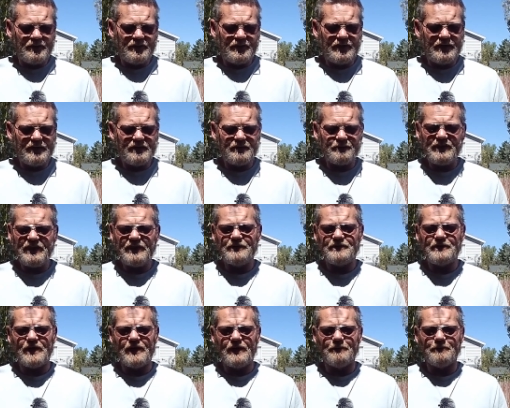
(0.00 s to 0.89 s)
In the
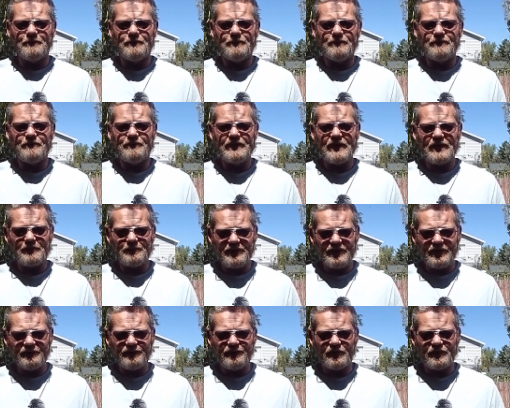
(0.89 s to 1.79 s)
meantime, that'll
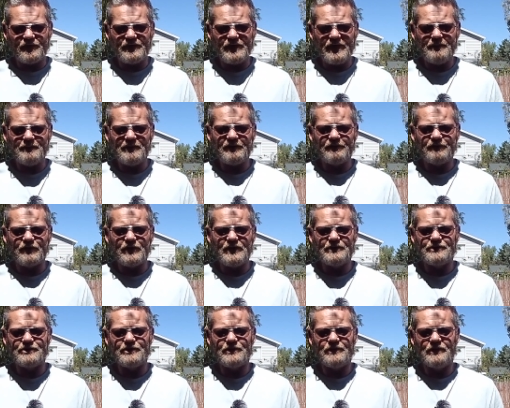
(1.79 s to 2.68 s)
be it for today, my
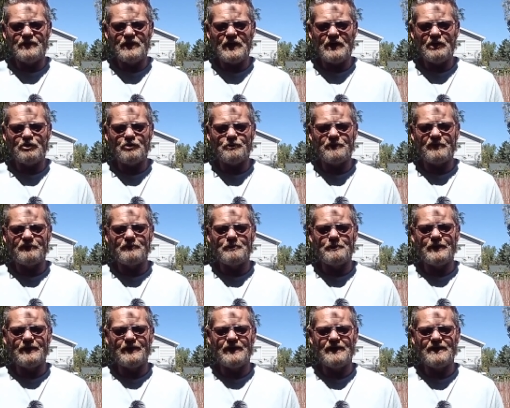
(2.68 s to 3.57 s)
friends. I hope
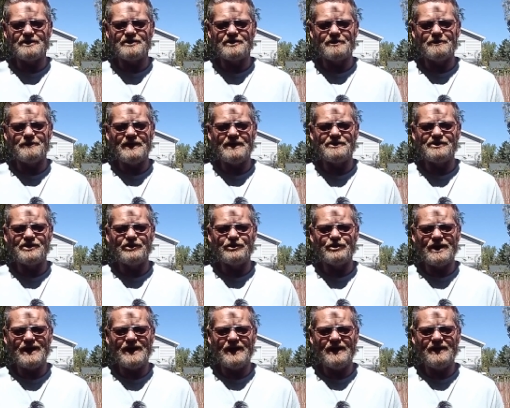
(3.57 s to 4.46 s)
everybody has an amazing
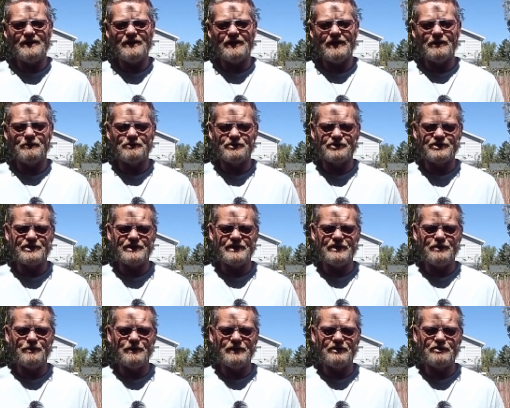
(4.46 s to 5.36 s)
day. I will see
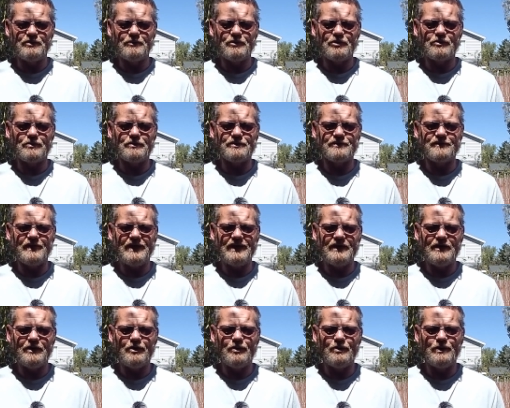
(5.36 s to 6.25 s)
you in tomorrow's
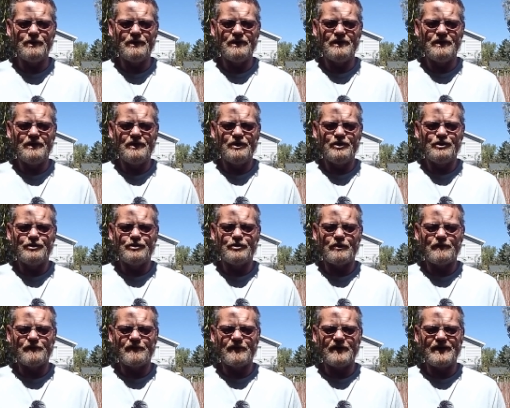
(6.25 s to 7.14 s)
video.
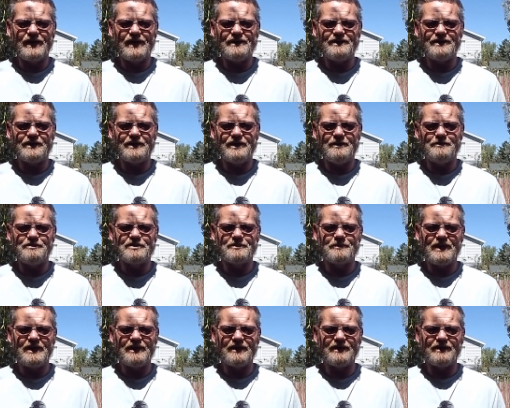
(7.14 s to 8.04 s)
Don't forget to keep
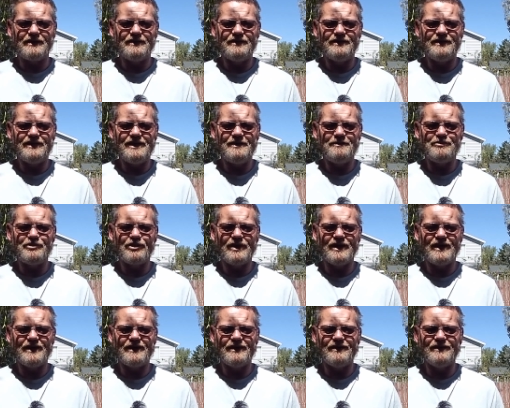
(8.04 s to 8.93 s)
smiling, keep
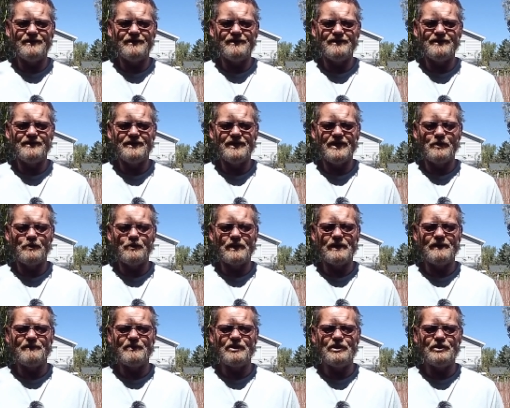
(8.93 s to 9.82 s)
trying, and
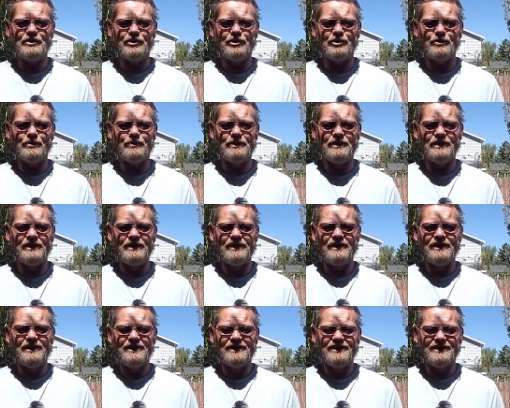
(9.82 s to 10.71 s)
whatever you do,
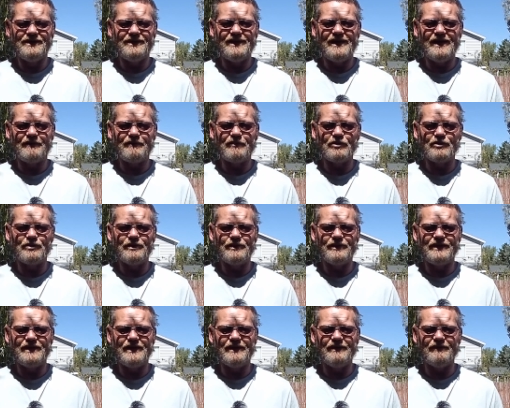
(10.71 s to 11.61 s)
never
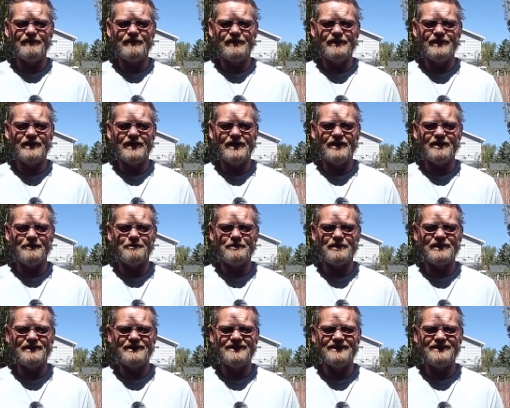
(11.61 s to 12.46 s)
give up.